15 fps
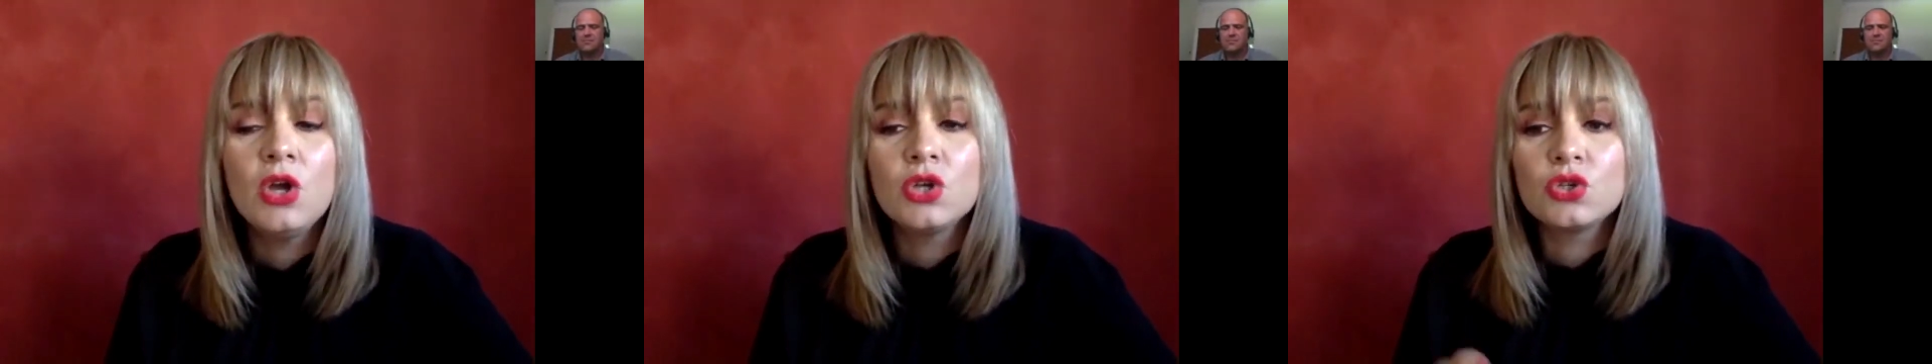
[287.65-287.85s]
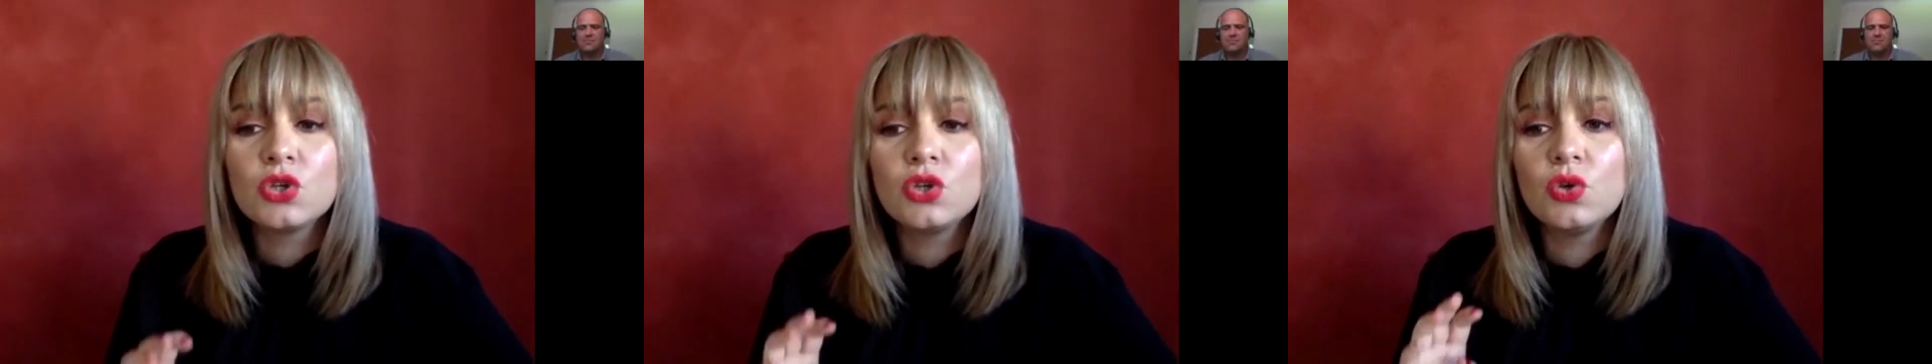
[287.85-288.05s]

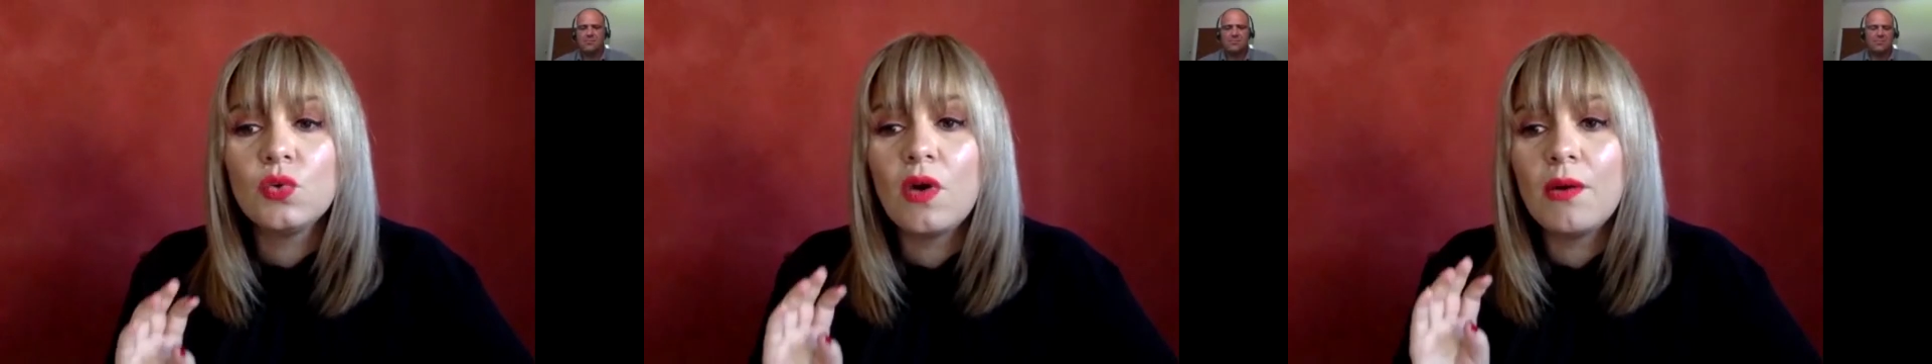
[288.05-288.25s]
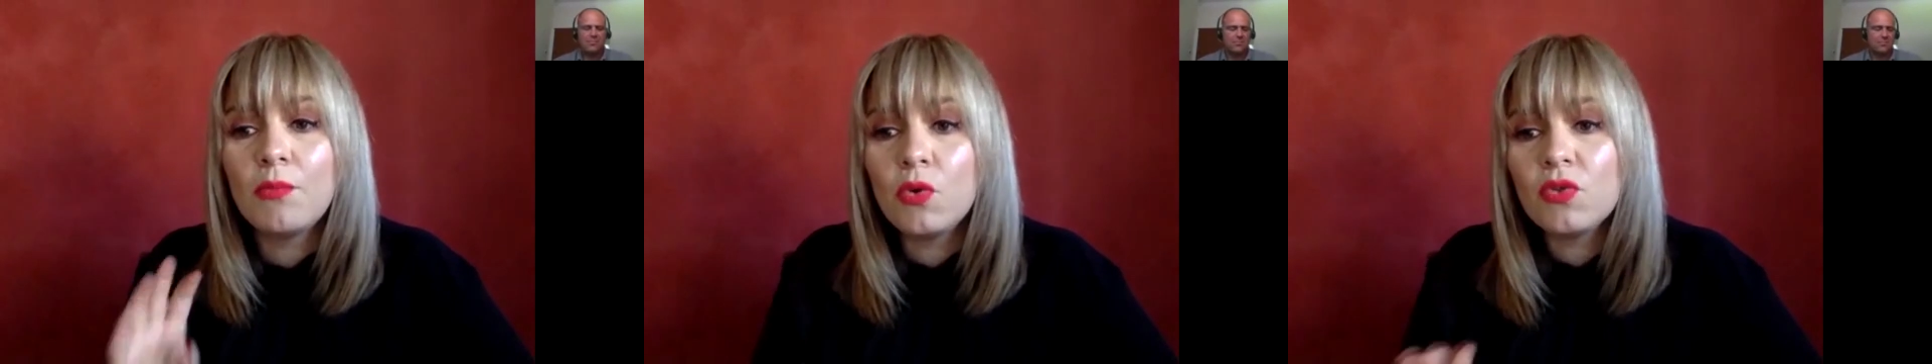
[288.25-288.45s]
So you
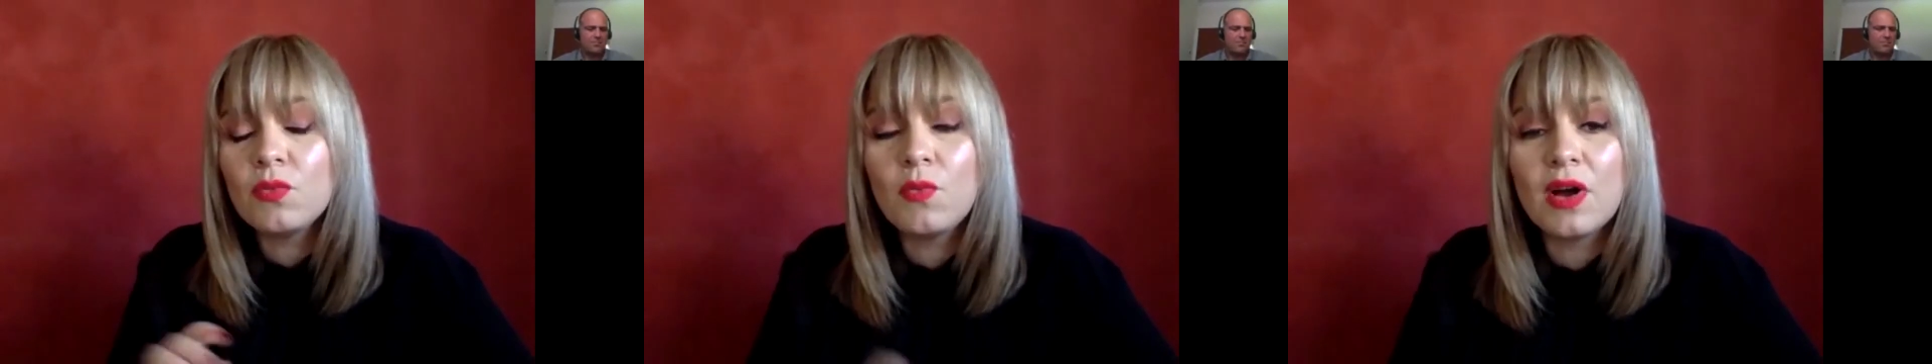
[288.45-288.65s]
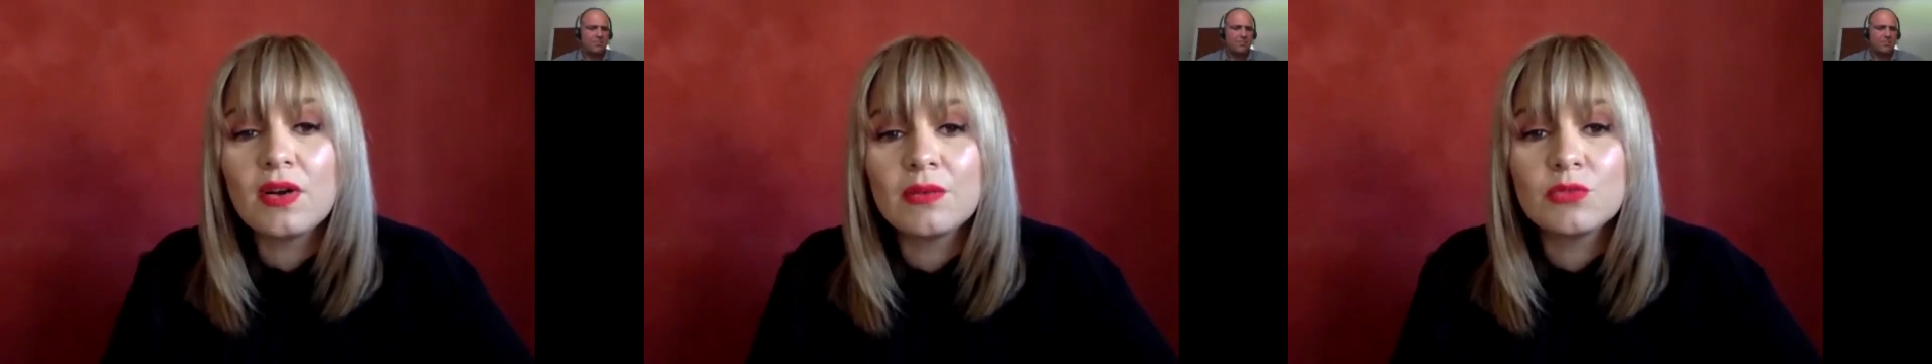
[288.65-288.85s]
are more than
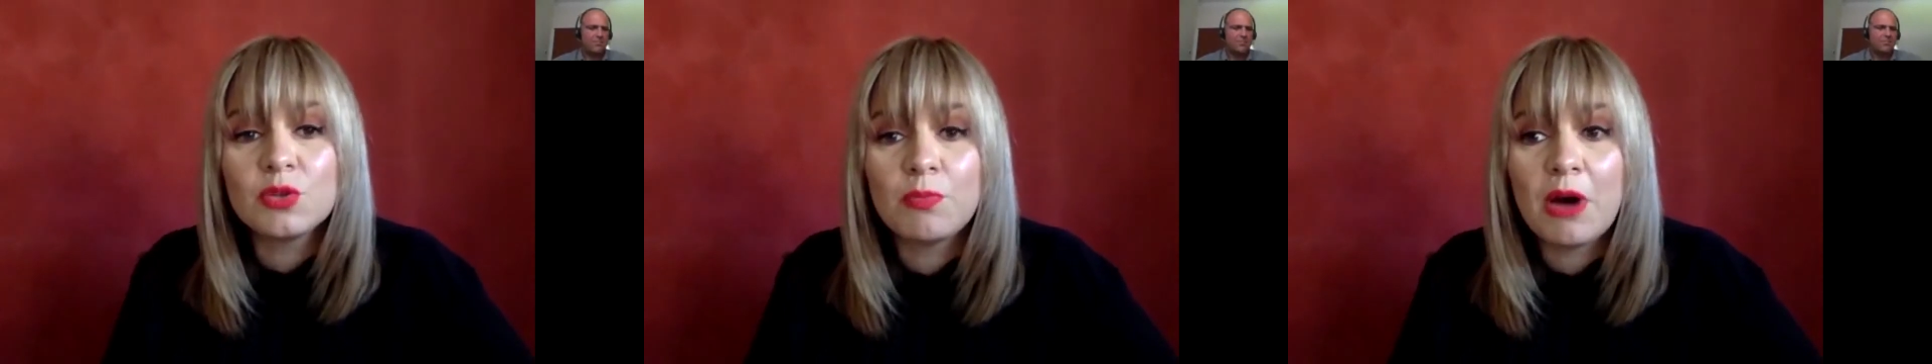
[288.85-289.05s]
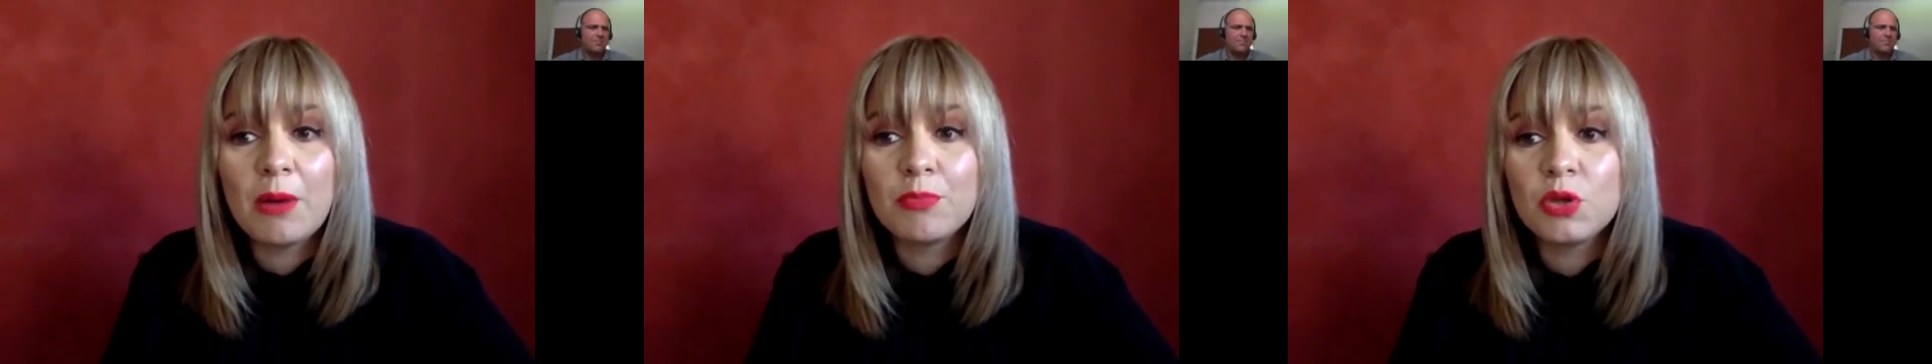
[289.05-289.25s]
welcome to
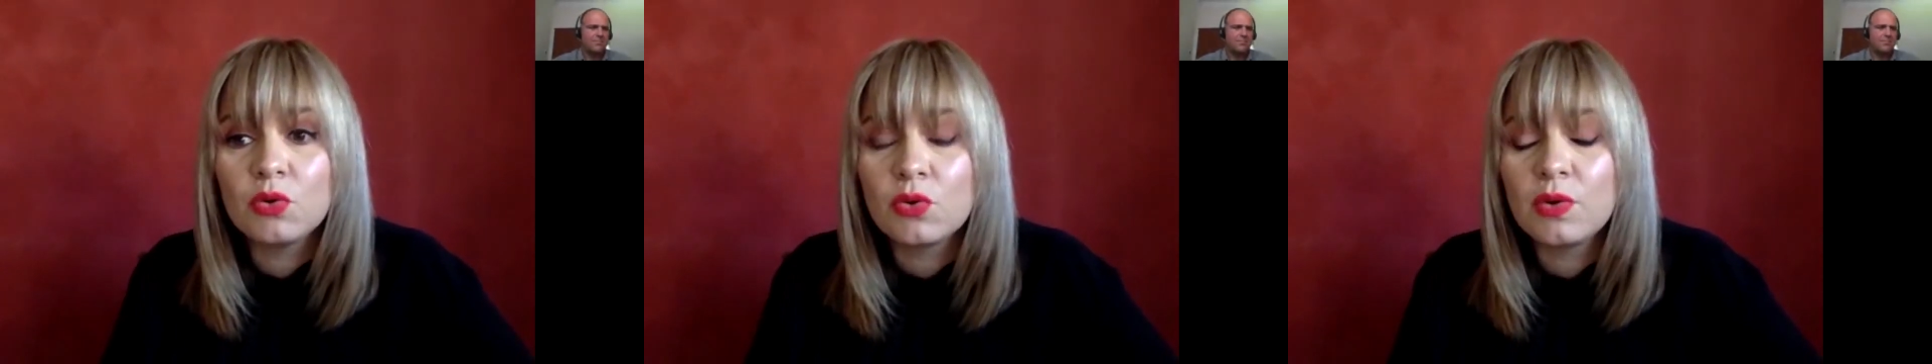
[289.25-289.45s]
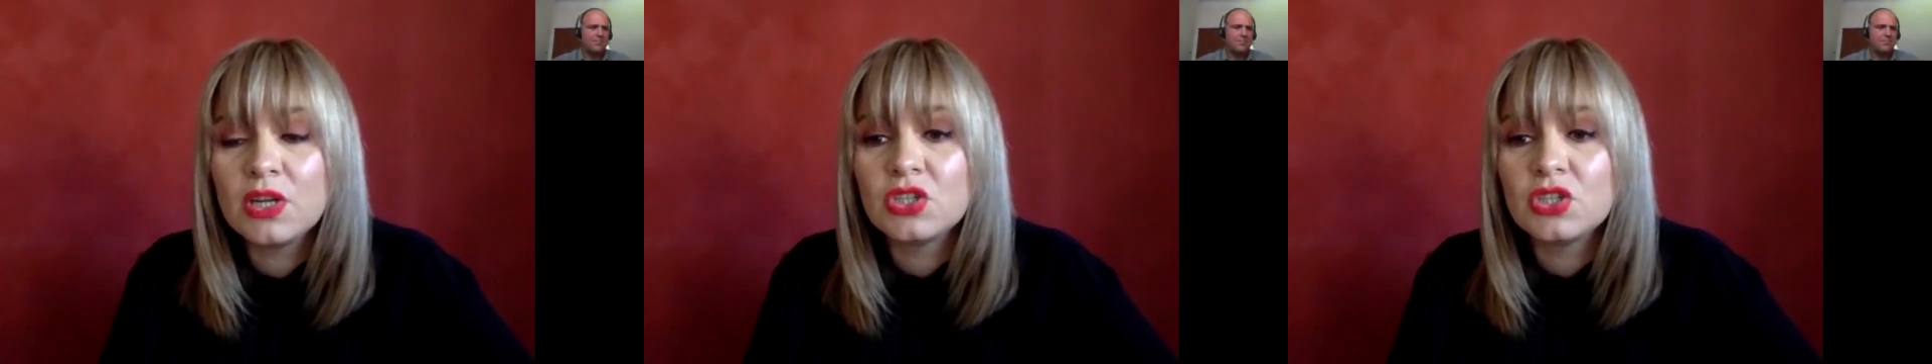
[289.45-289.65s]
pop your
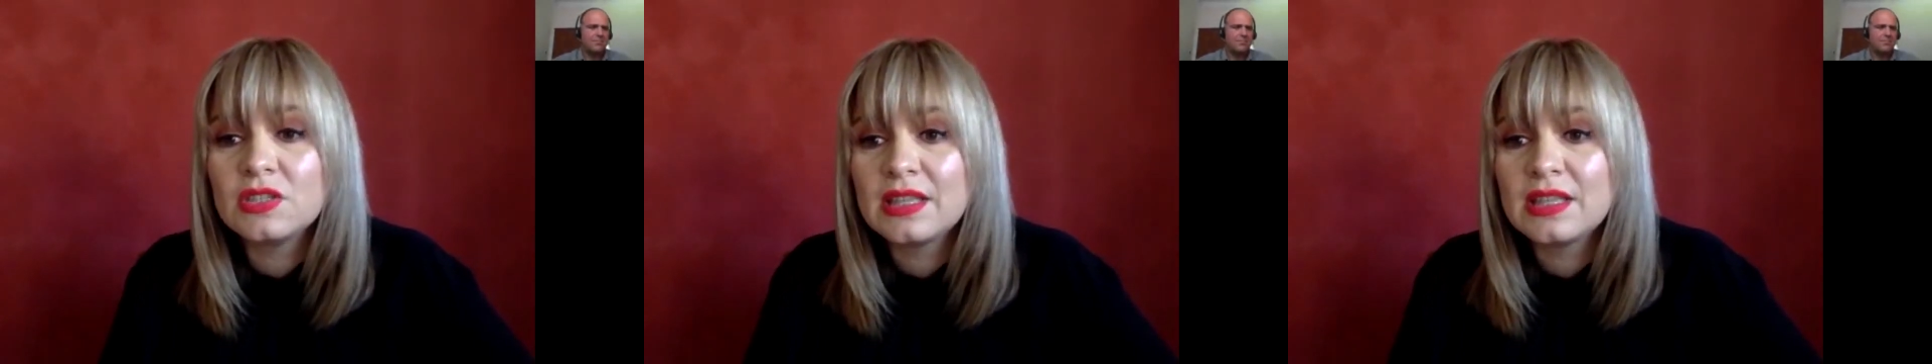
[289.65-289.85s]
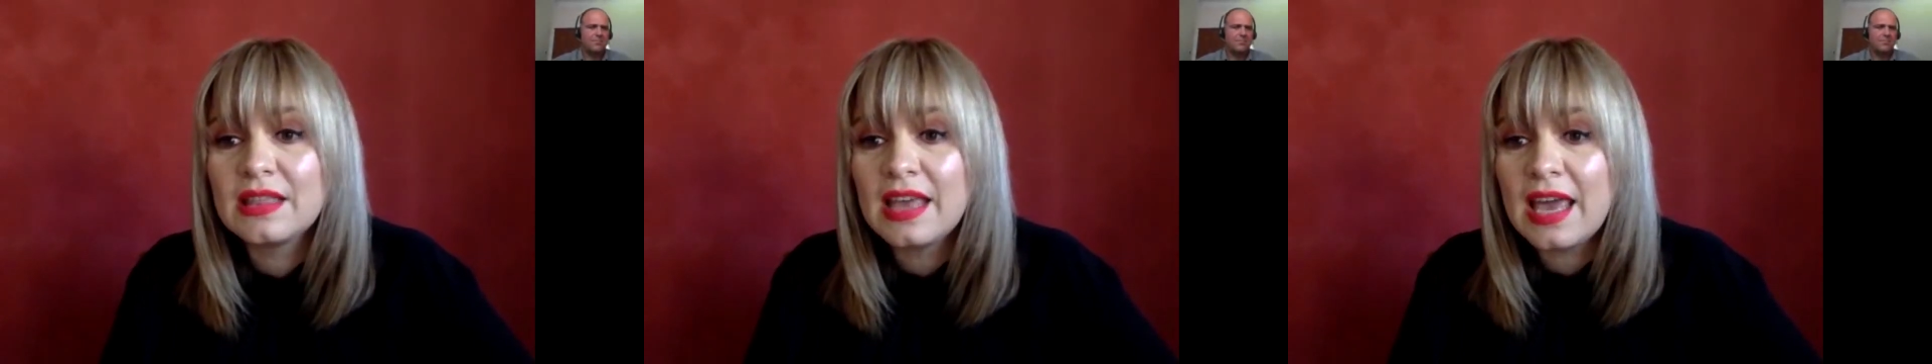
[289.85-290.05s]
questions
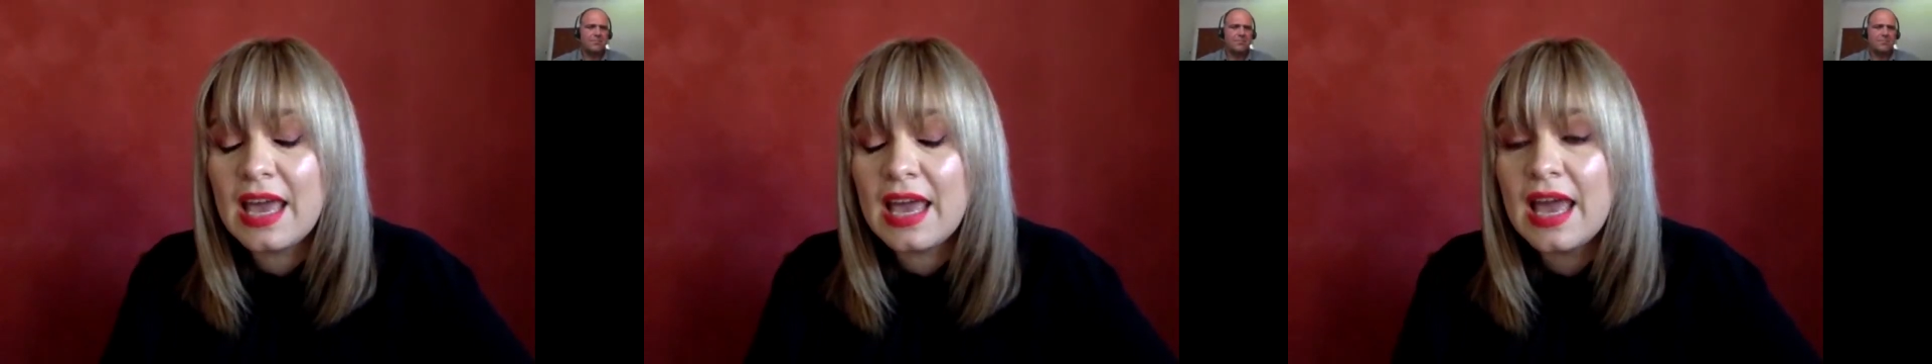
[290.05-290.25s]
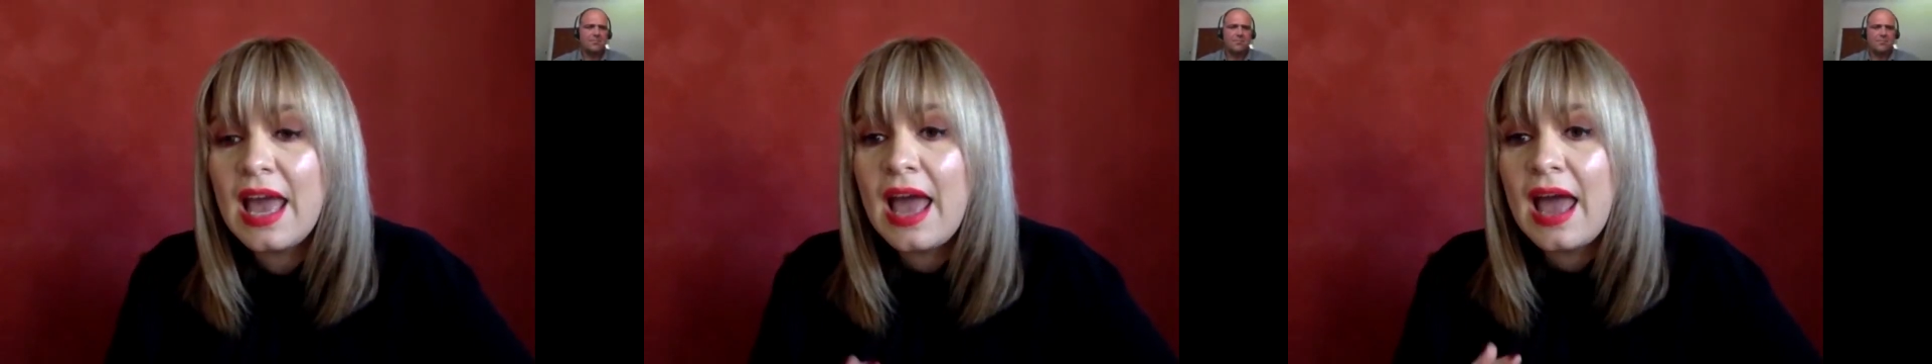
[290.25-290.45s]
in there,